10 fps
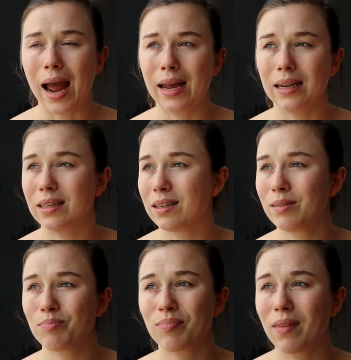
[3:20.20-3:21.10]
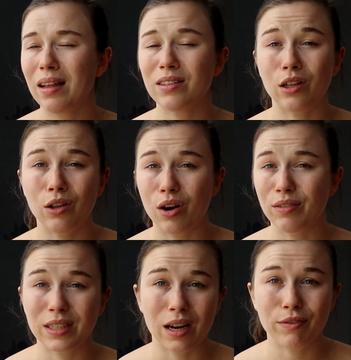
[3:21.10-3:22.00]
And there's a lot
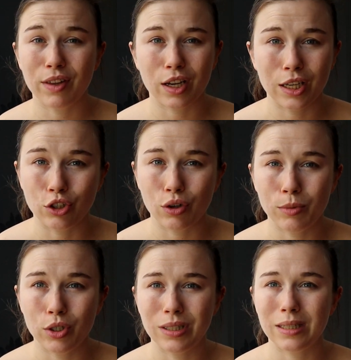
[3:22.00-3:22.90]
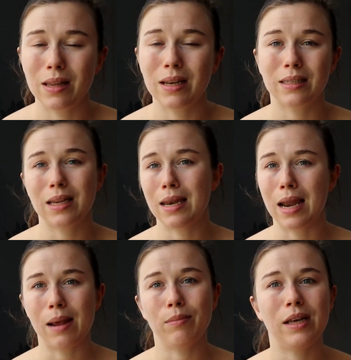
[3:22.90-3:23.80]
of stuff that contributes to this,
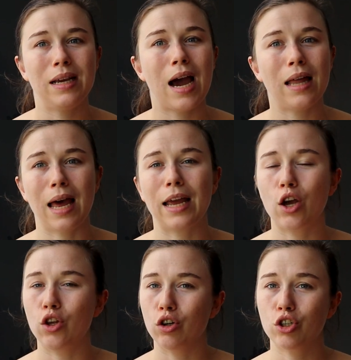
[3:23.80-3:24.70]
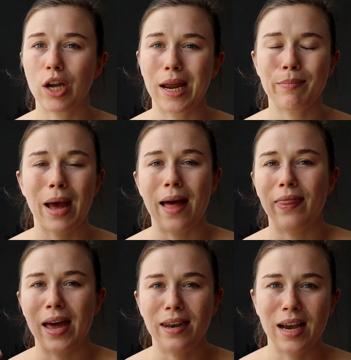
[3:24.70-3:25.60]
namely like your shape
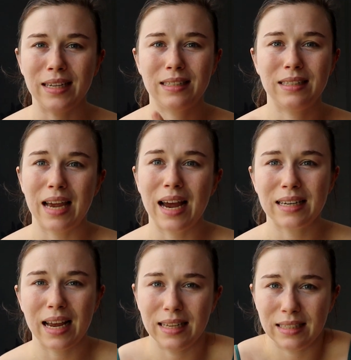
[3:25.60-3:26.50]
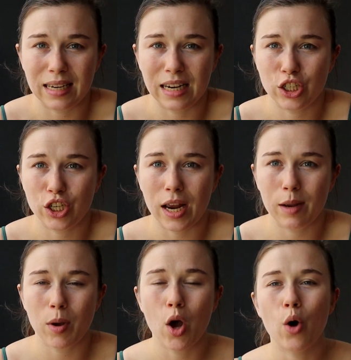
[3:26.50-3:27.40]
and that nice stacked handstand shape,